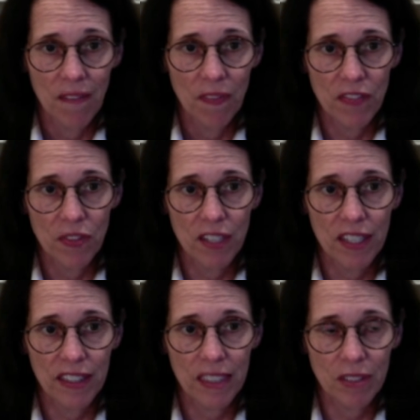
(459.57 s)
if you
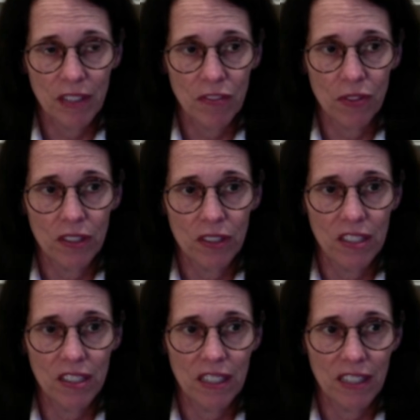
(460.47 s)
can't keep down
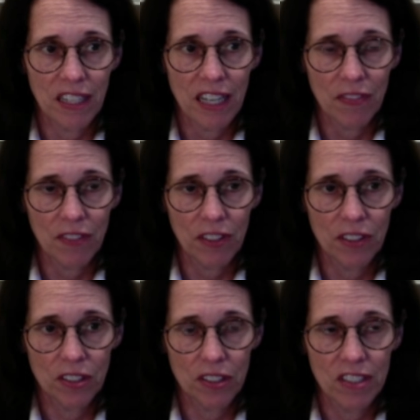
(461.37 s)
fluids that have
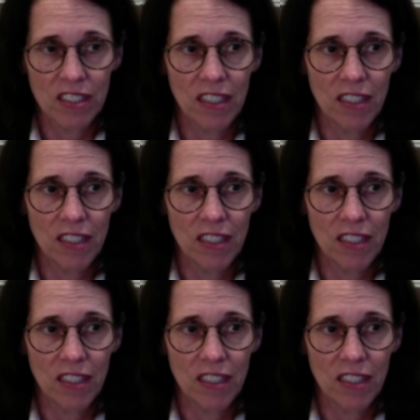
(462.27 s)
glucose in it,